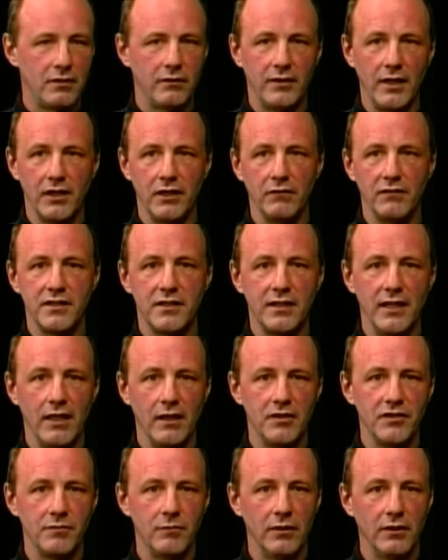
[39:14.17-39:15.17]
Death of a
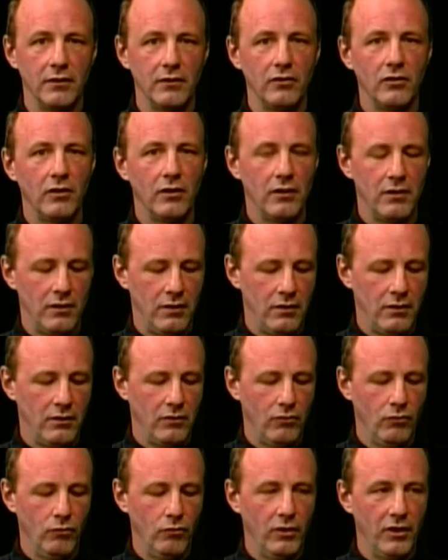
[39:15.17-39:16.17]
Salesman
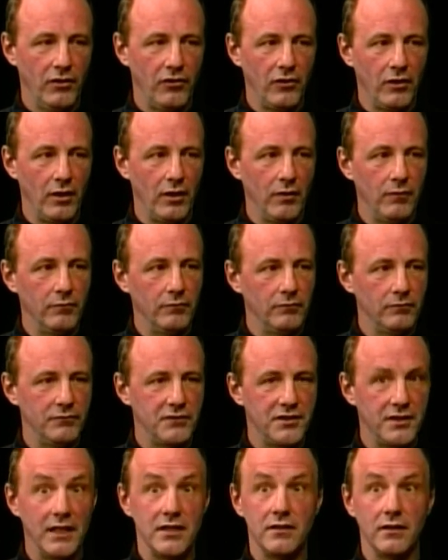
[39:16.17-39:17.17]
with um,
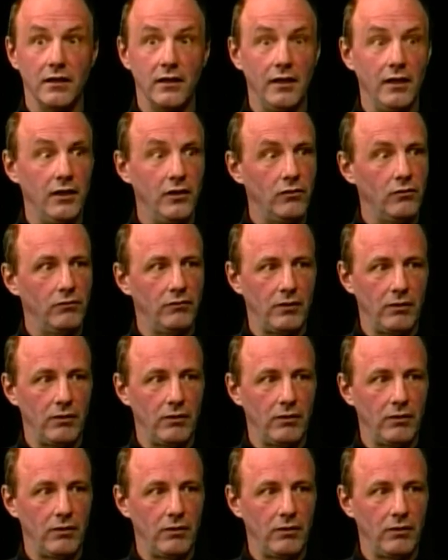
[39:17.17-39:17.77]
Stacy Keach.